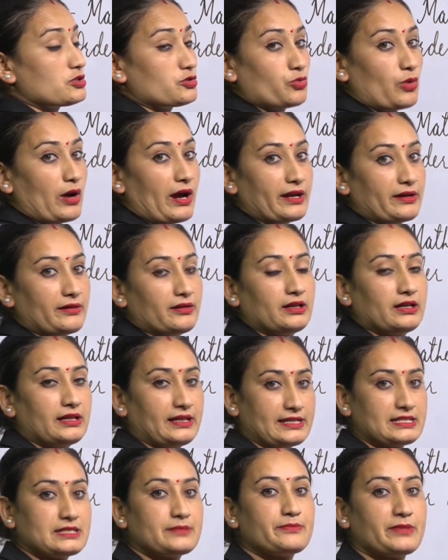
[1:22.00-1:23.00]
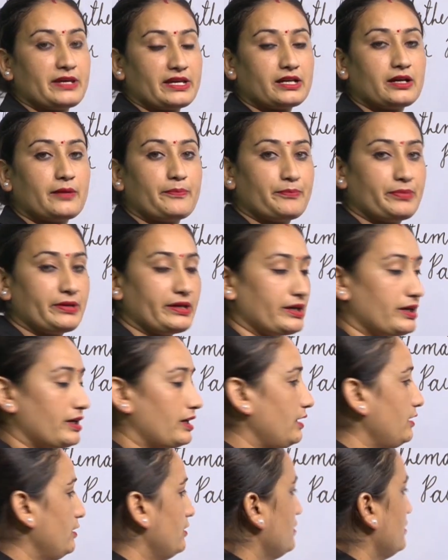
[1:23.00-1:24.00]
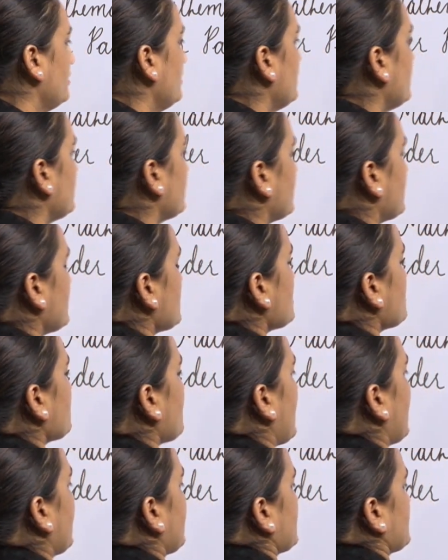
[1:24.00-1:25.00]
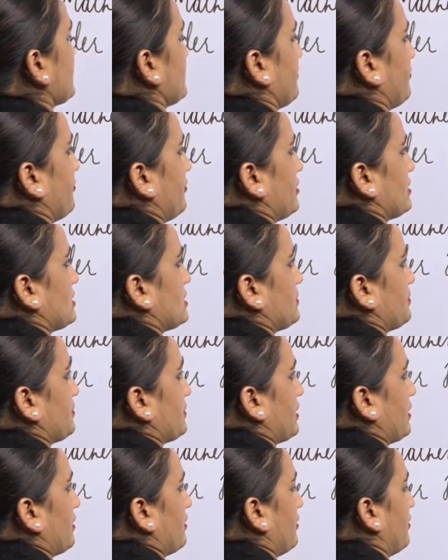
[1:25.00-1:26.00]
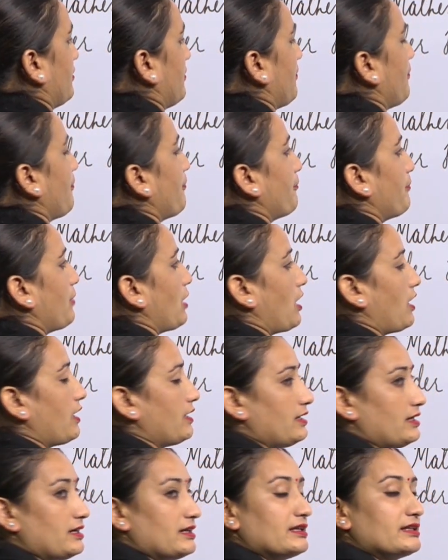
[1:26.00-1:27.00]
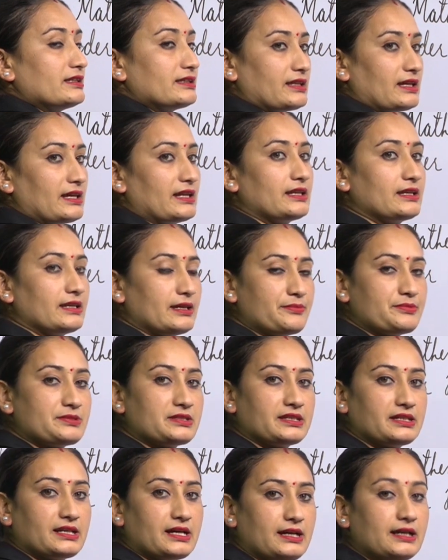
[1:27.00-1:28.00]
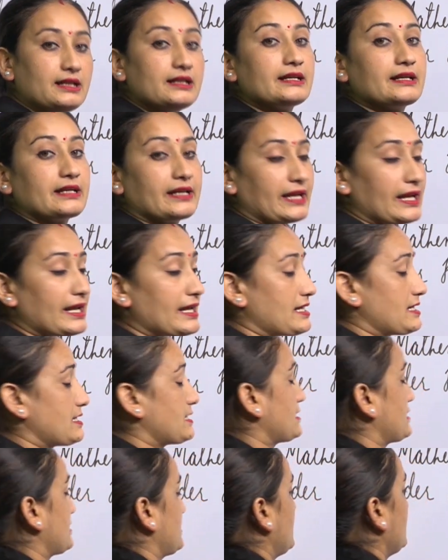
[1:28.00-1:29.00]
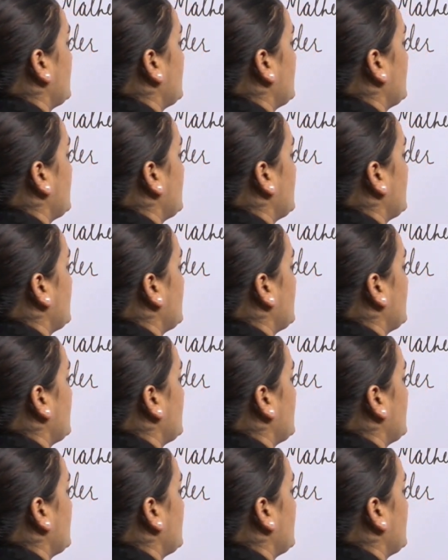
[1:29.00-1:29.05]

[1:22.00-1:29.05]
one, let's make a pair. This one is the first pair. Bird, they lives in a nest.